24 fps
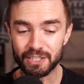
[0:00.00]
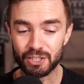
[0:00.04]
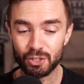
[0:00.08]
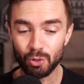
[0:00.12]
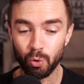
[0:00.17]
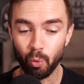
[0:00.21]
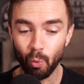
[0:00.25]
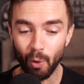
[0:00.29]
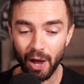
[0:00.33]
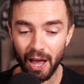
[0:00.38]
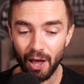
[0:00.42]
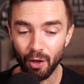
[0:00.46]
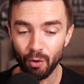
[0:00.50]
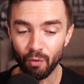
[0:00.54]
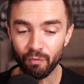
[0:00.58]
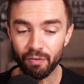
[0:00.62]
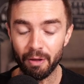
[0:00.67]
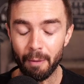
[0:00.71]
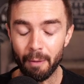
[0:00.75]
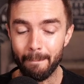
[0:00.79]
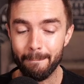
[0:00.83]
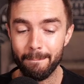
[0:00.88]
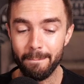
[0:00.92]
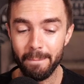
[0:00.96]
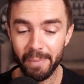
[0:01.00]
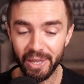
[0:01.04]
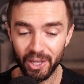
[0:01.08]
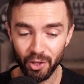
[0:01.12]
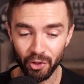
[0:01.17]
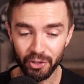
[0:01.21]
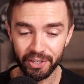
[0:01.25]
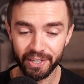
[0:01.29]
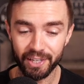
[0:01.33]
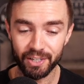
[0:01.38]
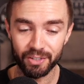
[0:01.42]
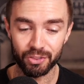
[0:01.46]

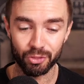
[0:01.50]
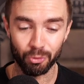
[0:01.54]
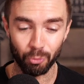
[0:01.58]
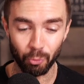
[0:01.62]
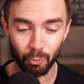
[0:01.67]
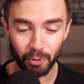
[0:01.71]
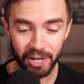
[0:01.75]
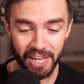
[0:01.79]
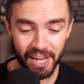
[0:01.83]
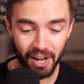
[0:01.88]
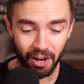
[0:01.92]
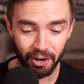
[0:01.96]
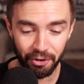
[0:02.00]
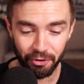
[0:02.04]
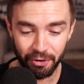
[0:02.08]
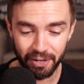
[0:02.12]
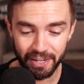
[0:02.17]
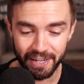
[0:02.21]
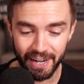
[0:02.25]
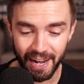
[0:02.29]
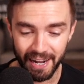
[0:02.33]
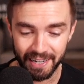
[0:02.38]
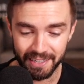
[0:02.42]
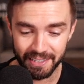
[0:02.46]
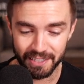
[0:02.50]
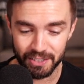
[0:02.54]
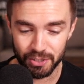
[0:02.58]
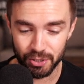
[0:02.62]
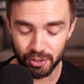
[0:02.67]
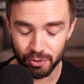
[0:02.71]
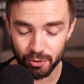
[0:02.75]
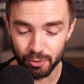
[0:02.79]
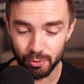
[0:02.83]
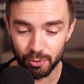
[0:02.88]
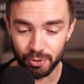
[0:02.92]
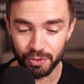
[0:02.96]

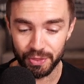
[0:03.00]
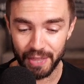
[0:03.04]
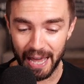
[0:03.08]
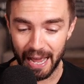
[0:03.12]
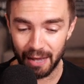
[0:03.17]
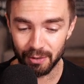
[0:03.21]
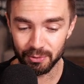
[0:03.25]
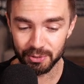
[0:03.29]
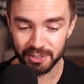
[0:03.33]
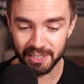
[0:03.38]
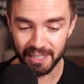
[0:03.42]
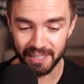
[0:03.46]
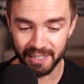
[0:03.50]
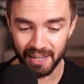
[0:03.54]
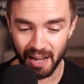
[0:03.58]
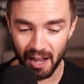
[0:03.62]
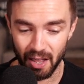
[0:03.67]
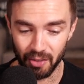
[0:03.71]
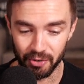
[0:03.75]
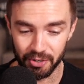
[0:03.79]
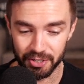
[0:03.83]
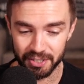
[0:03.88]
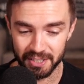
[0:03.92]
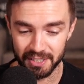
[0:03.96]
$12,392,000